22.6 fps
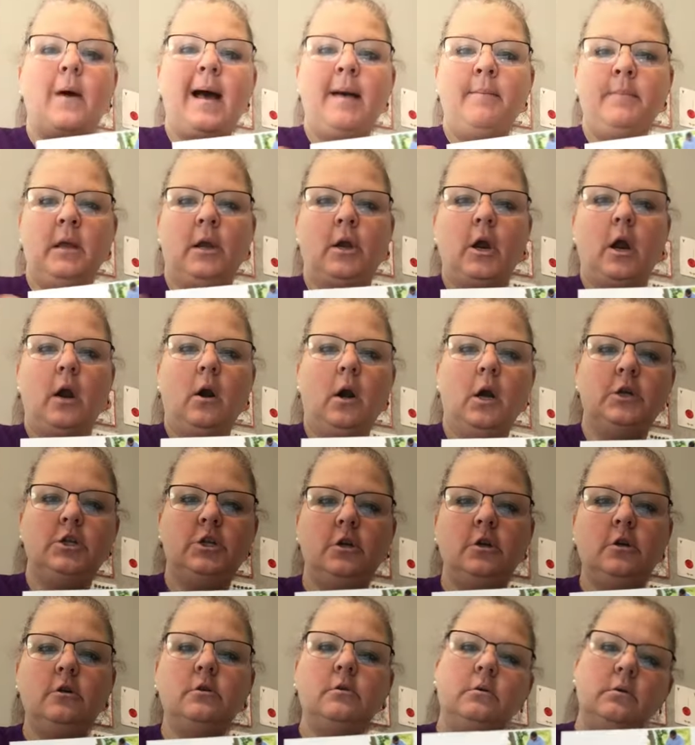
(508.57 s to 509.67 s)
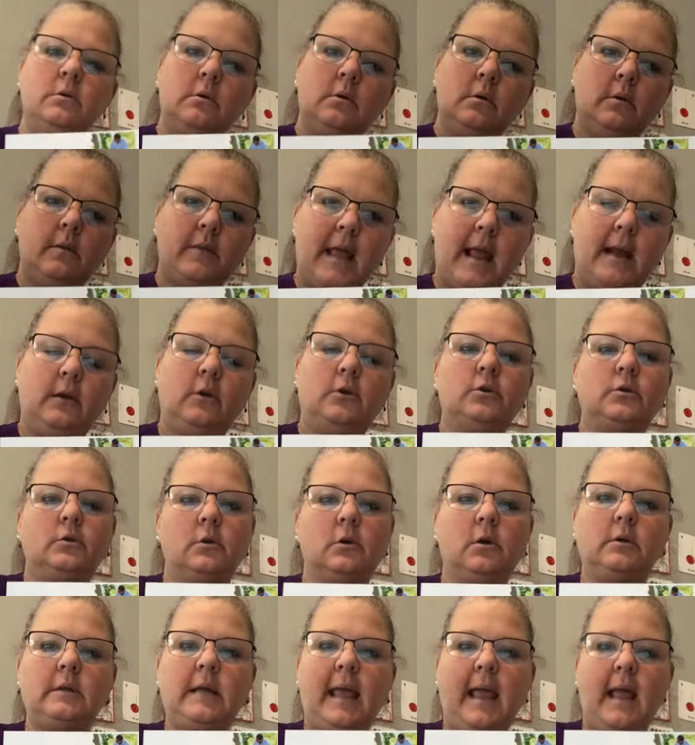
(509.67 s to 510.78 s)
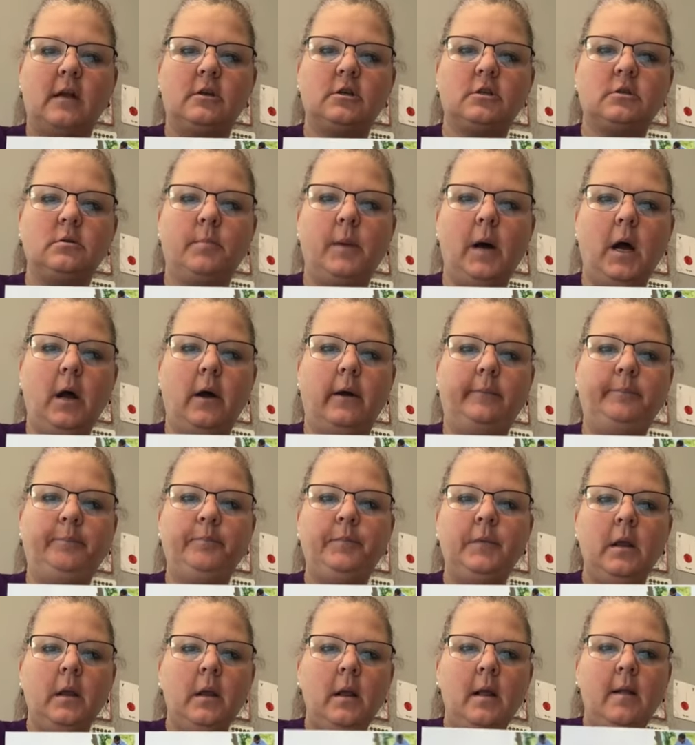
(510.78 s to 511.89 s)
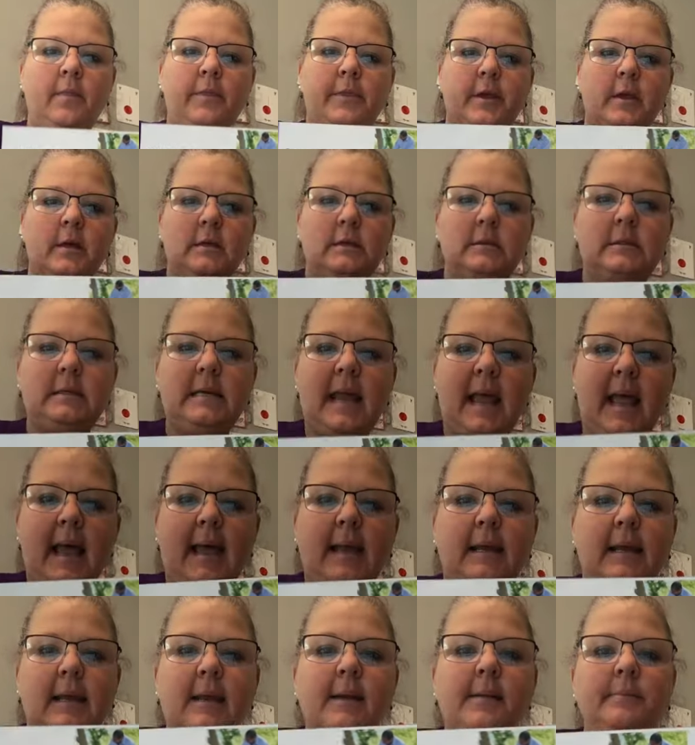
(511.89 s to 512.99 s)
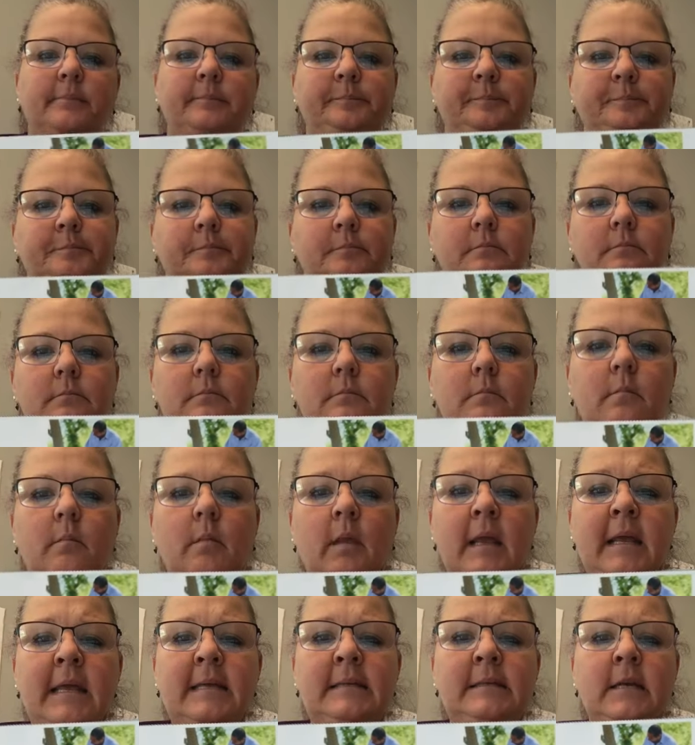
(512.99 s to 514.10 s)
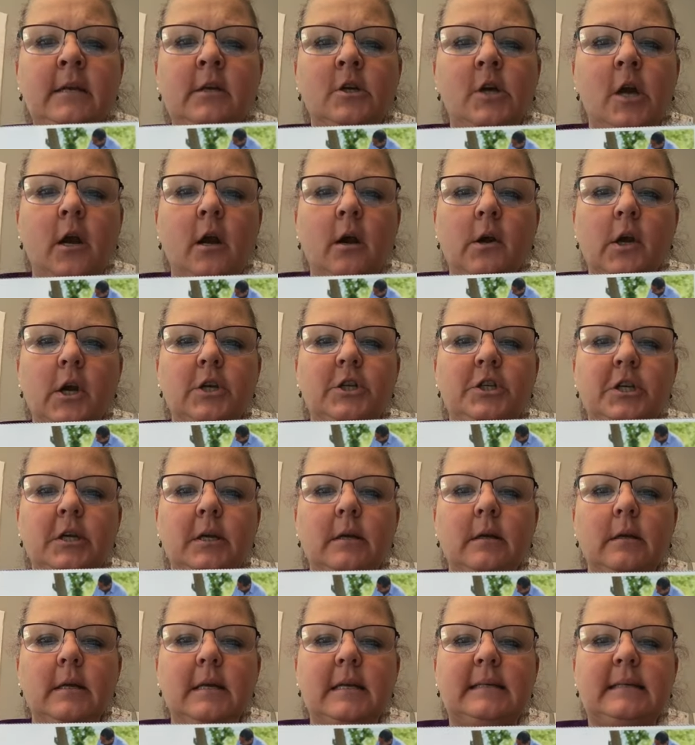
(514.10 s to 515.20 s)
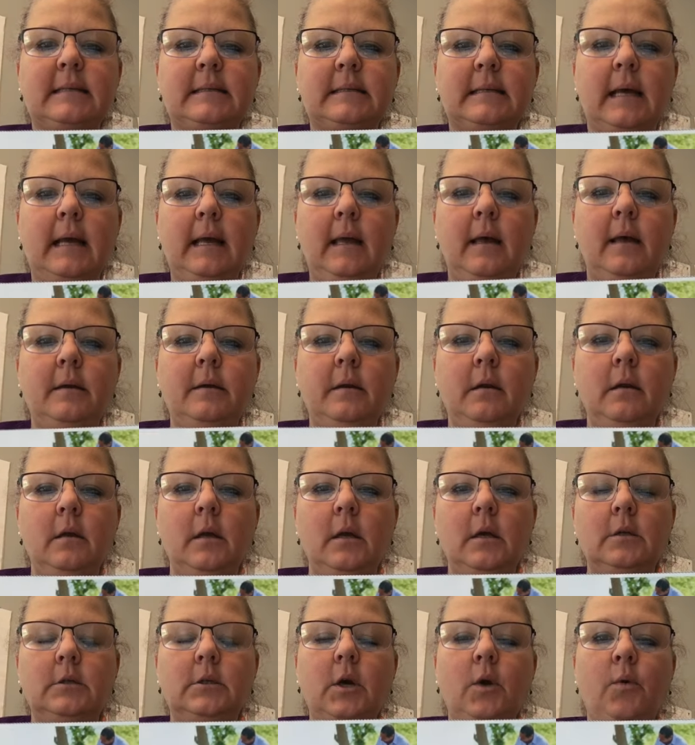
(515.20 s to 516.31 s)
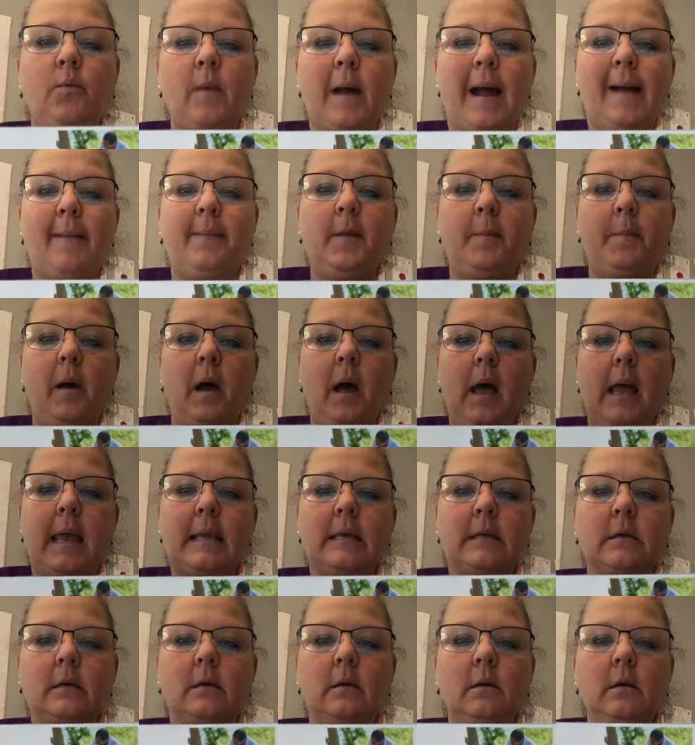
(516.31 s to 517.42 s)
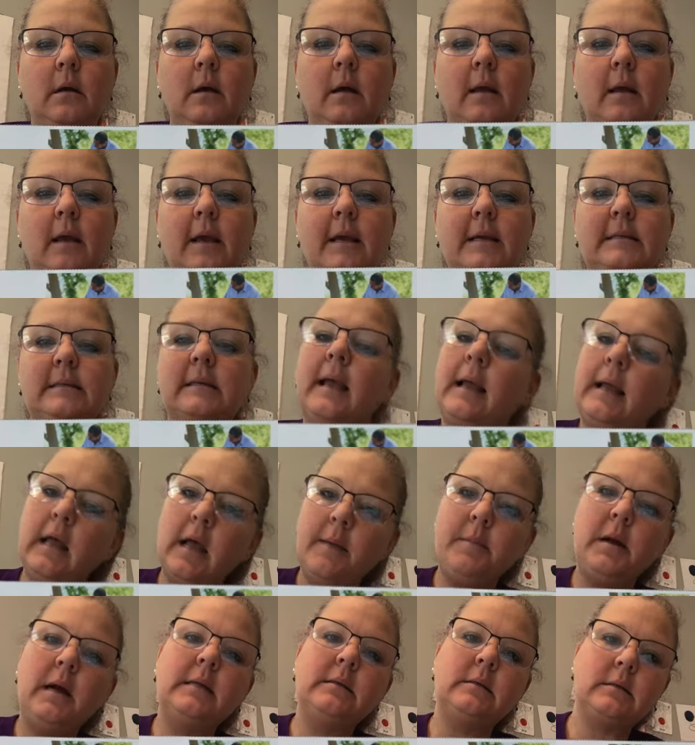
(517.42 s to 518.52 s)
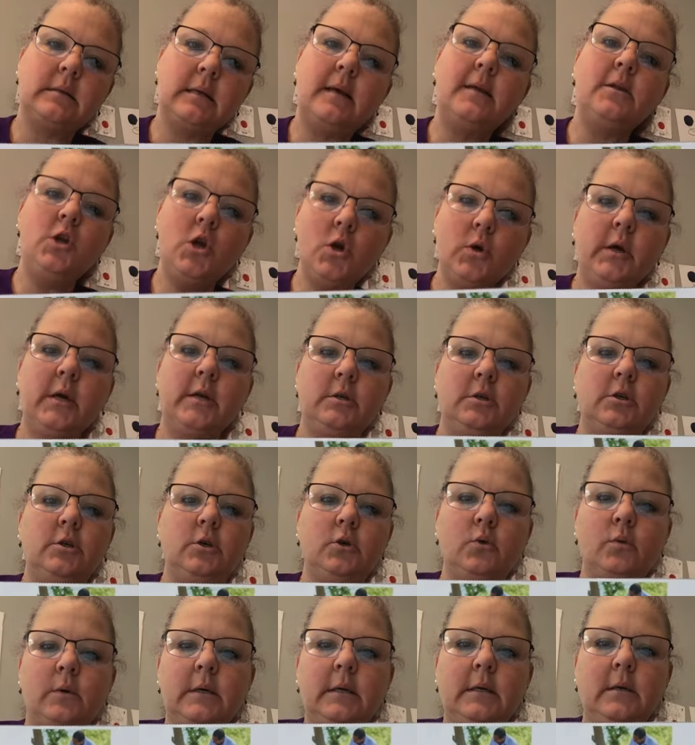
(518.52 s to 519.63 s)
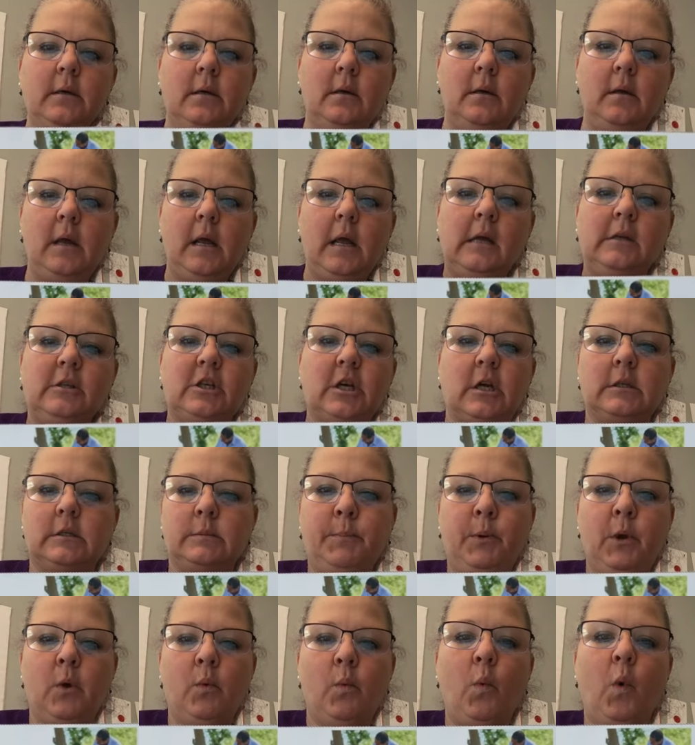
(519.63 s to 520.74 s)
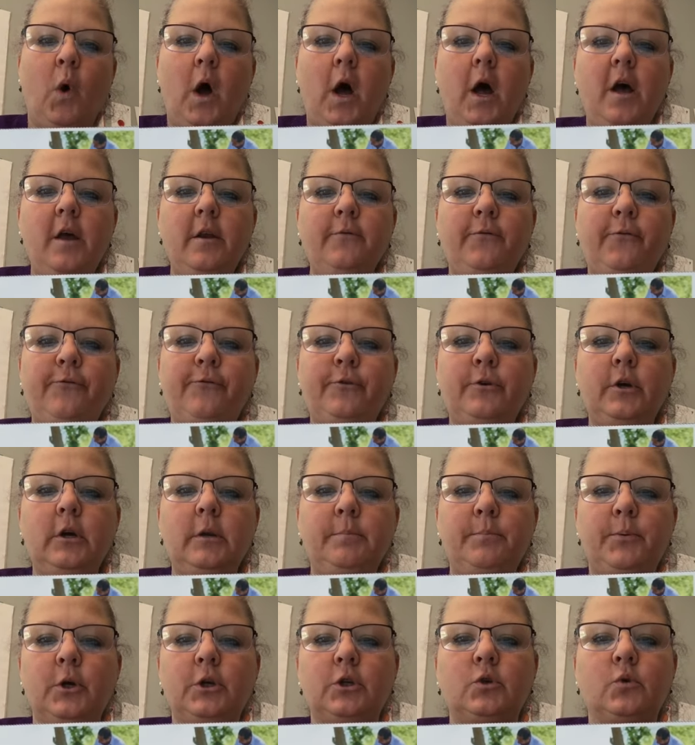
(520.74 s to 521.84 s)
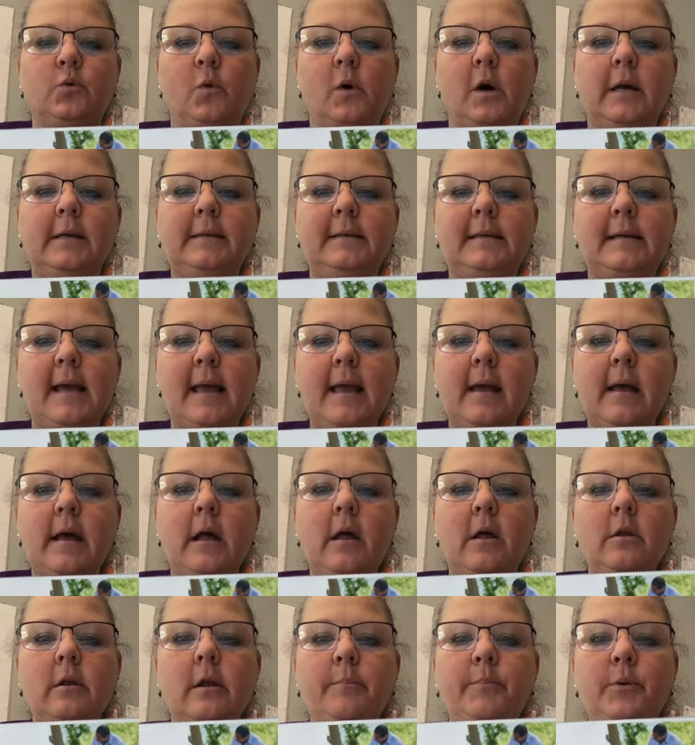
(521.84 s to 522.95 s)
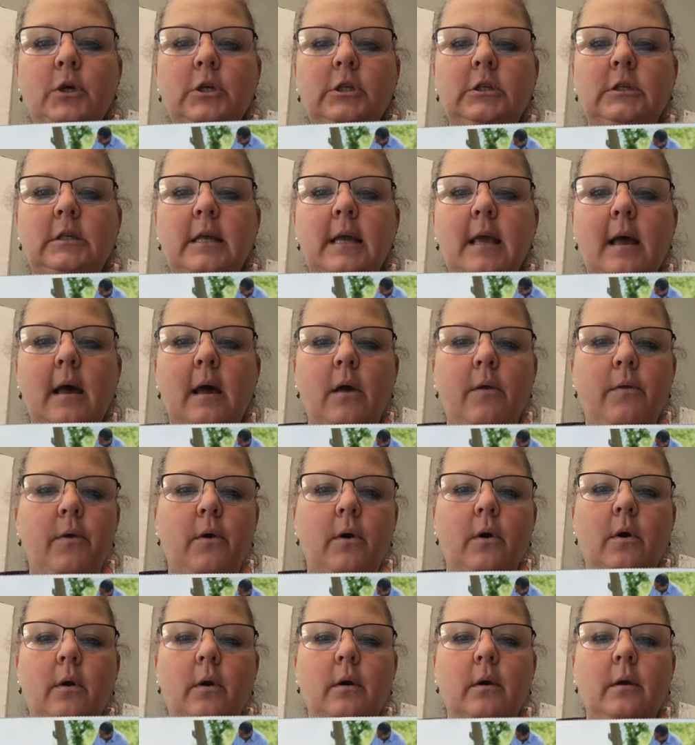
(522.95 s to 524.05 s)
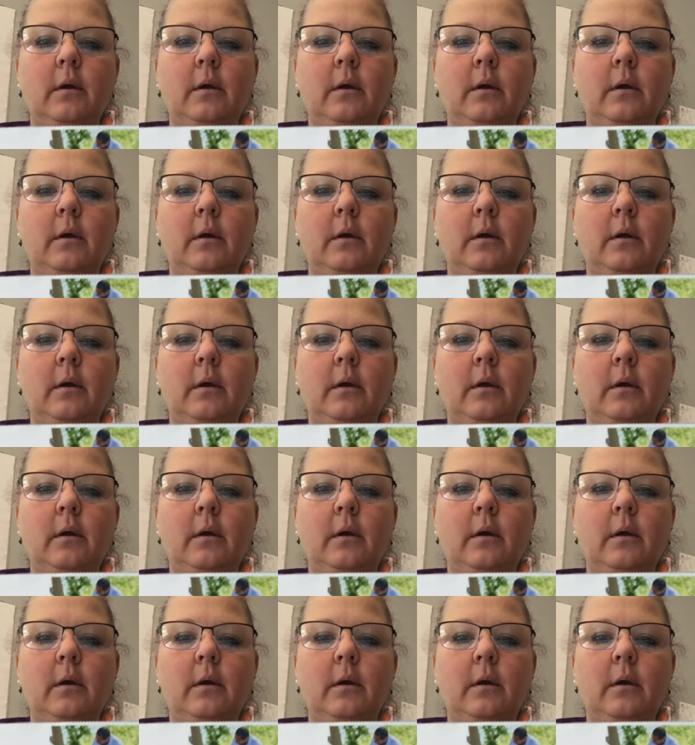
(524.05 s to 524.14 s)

I'm encouraging that little girl to catch the ball. This daddy is encouraging his son to ride the bike. He said, come on, son, you can do it. Just put one foot, push one down, and push the other.